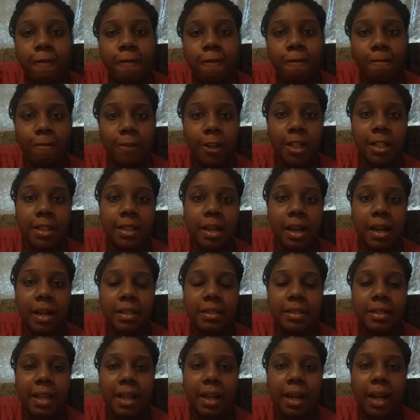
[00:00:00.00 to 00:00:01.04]

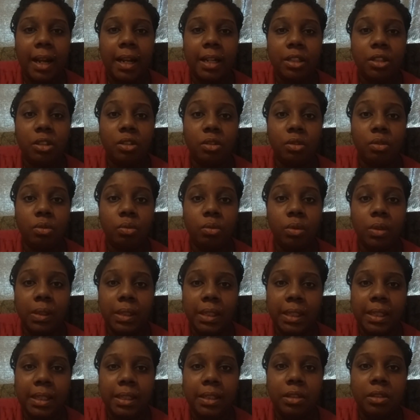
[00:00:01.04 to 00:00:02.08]
realize that I do
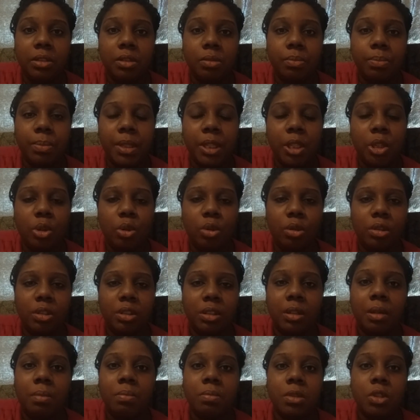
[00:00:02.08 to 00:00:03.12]
need to be on
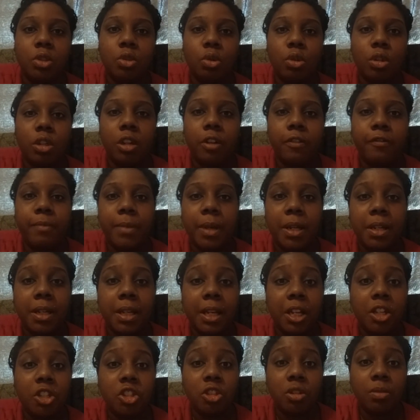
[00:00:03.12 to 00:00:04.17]
some sort of
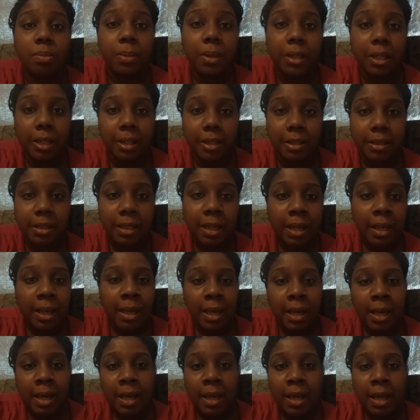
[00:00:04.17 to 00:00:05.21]
medication, because
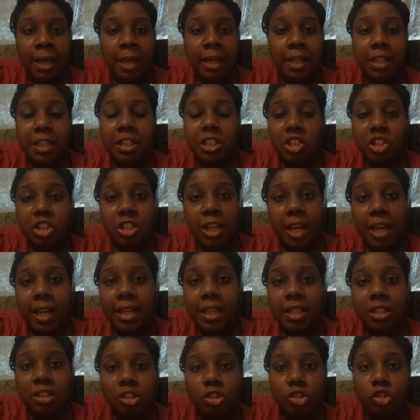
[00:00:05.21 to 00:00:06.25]
each
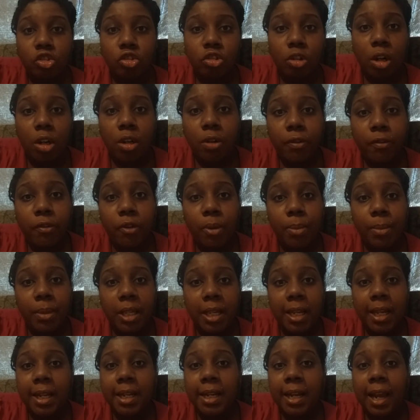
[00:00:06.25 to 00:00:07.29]
day is a struggle for
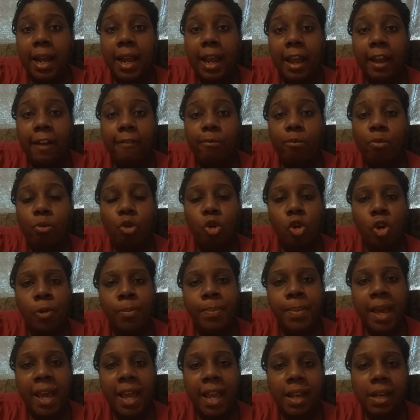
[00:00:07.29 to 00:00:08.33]
me, and I have more
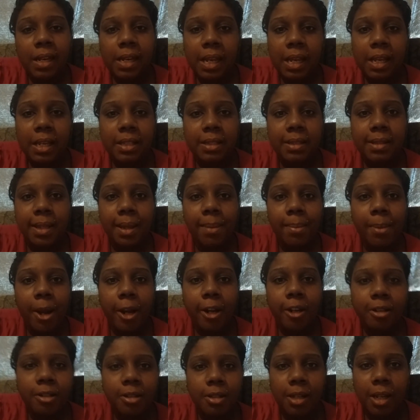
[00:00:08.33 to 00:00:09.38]
bad days than my
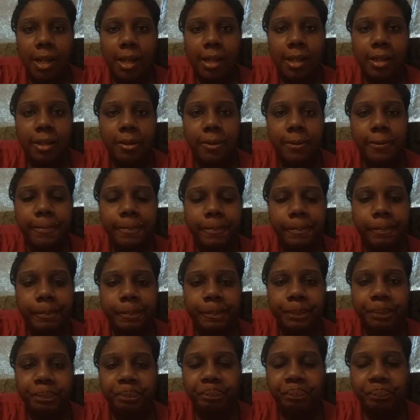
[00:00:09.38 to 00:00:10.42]
good days.
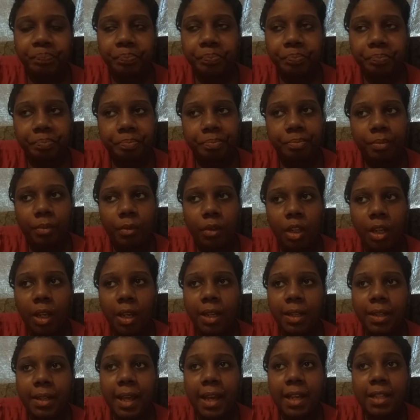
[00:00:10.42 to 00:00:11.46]

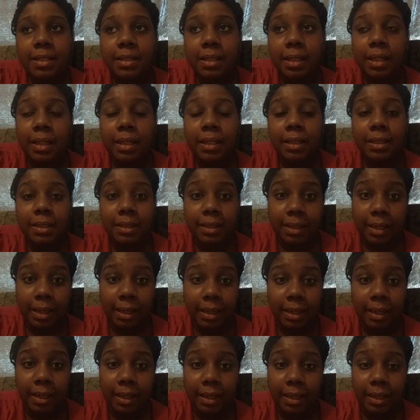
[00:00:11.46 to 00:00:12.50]
And that's
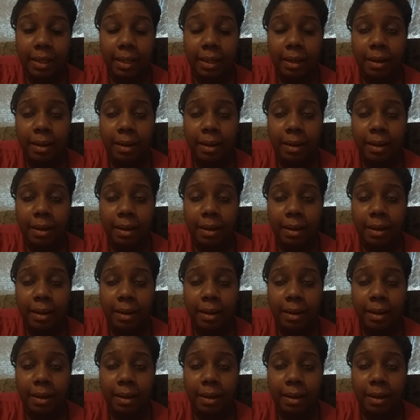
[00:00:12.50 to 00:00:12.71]
anytime,